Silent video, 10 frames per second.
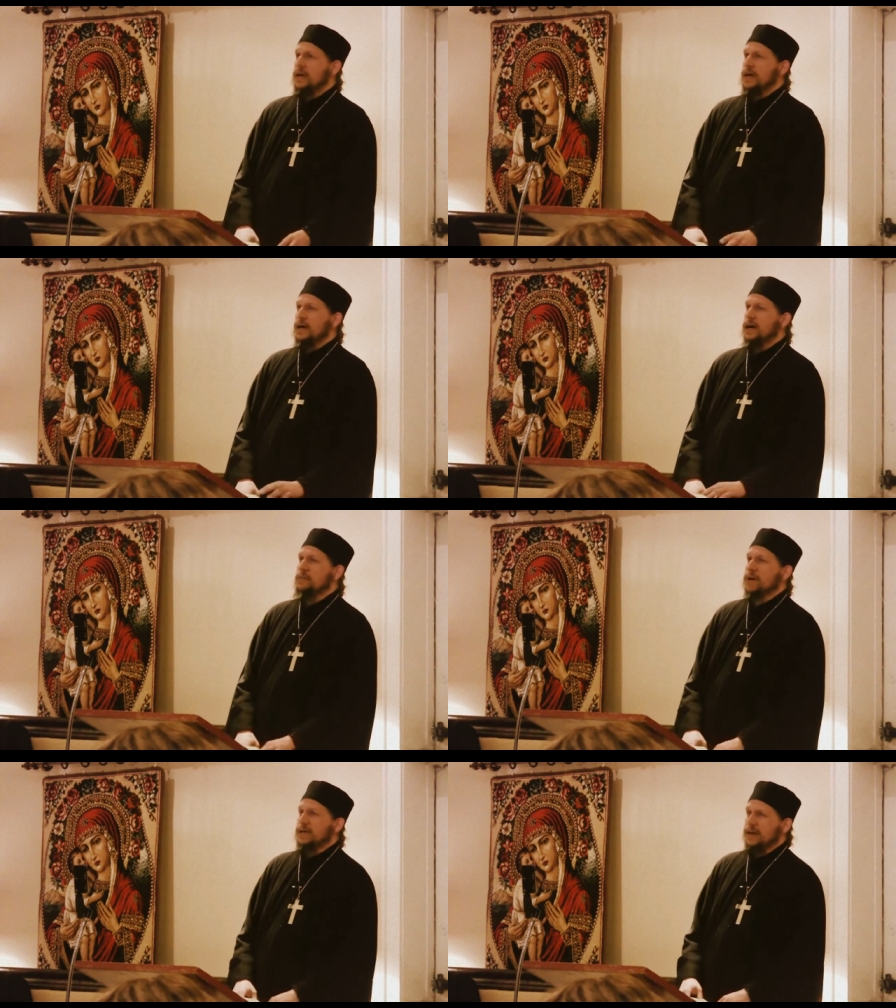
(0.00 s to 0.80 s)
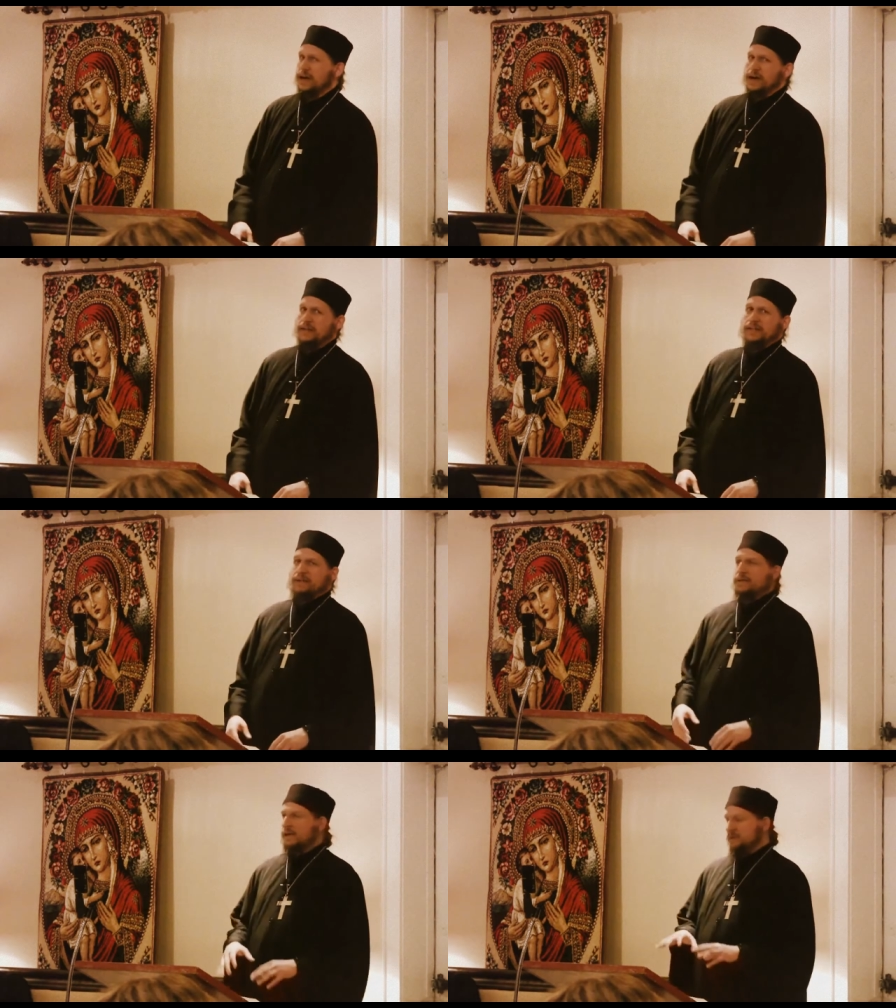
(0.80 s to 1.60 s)
uh, by God. And
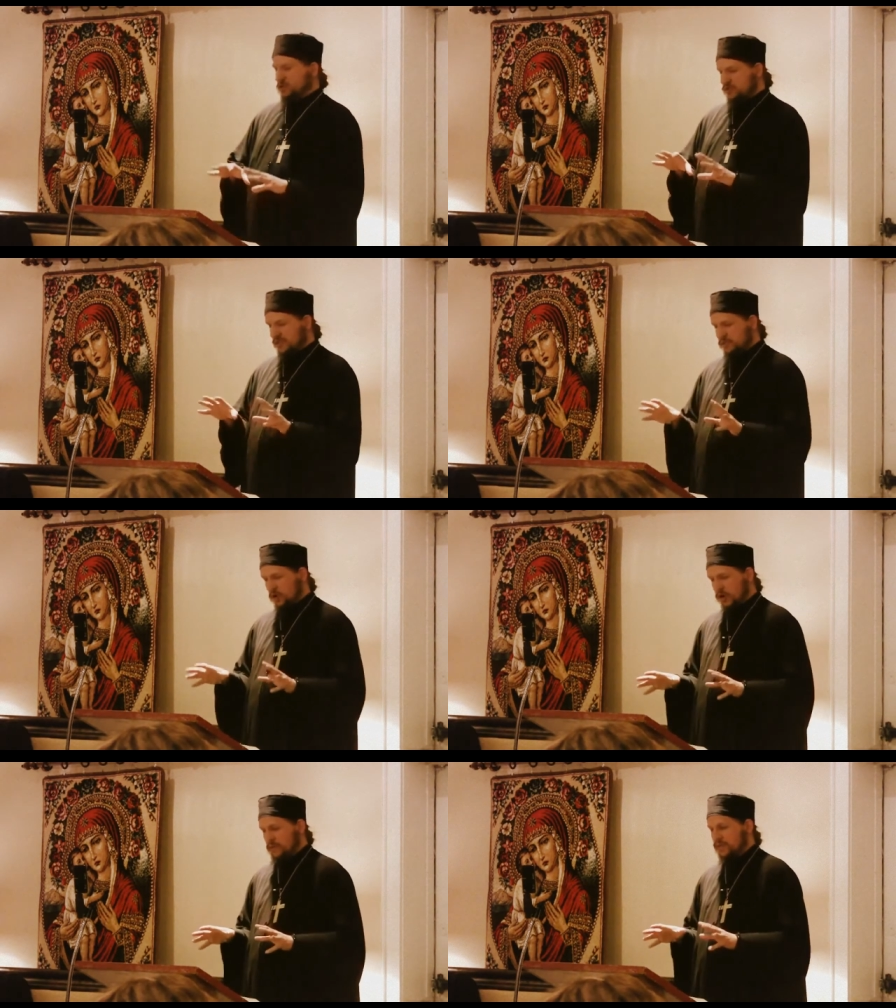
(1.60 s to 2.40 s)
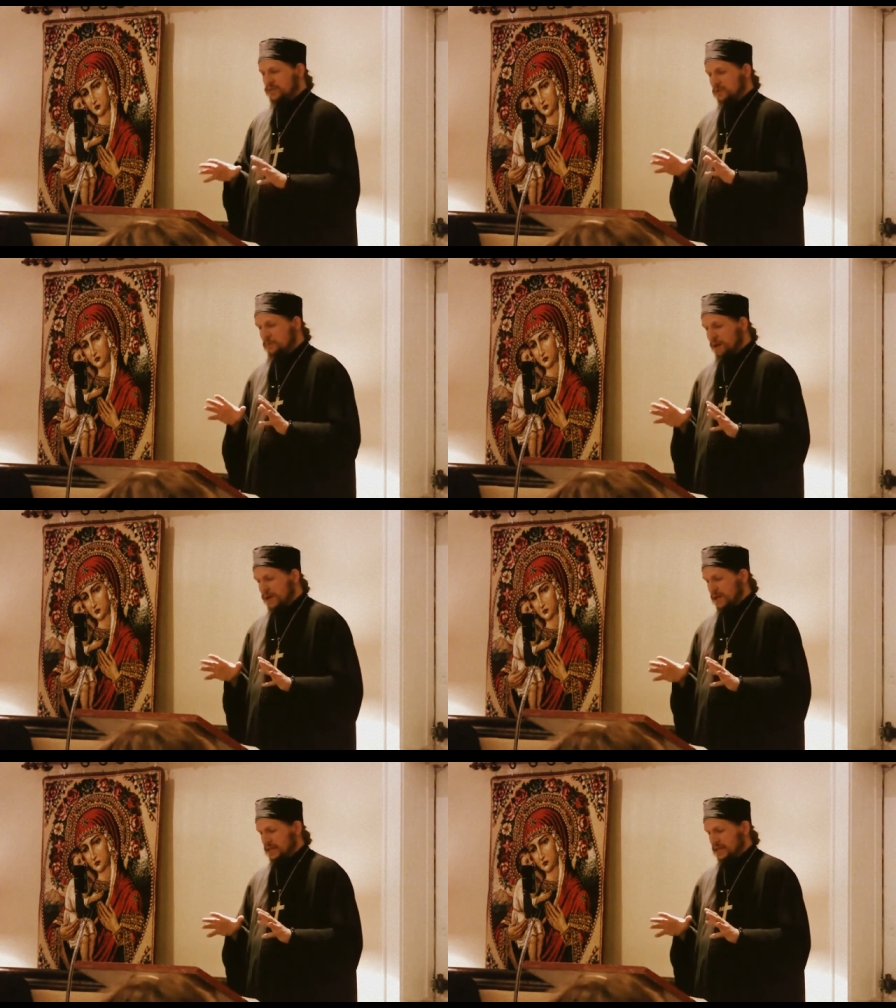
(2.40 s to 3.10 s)
I'm not, not going to read them all because there are many.